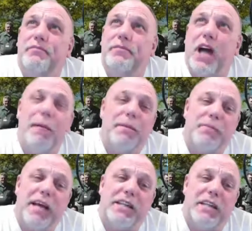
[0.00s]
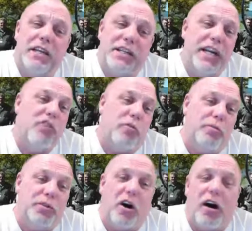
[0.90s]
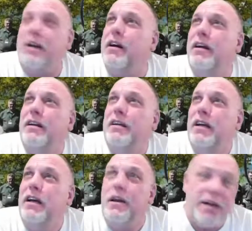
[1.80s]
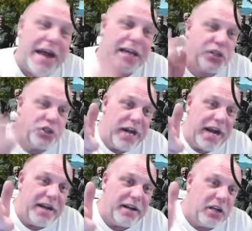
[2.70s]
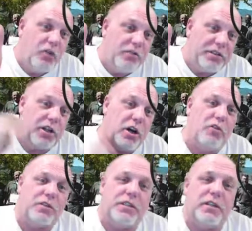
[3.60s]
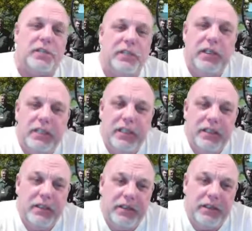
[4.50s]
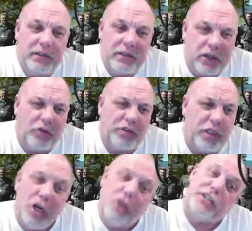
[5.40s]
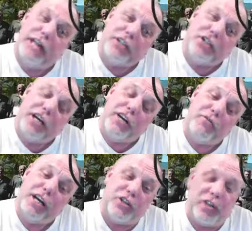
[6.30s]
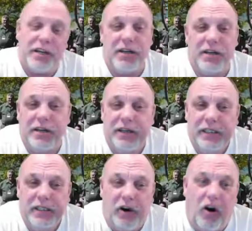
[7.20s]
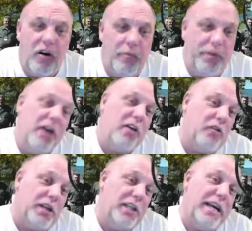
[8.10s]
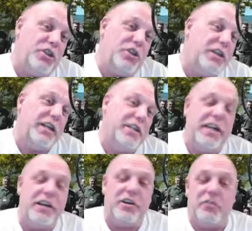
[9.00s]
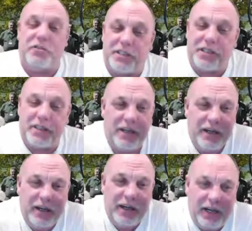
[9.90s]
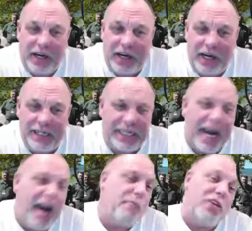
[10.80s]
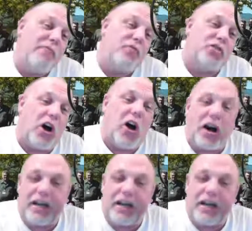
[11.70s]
Time Space Continuum Talk. Next Gen, Coast to Coast. Coast to Coast Next Generation. Art Bell, The Legend Continues. Time Travel Talk.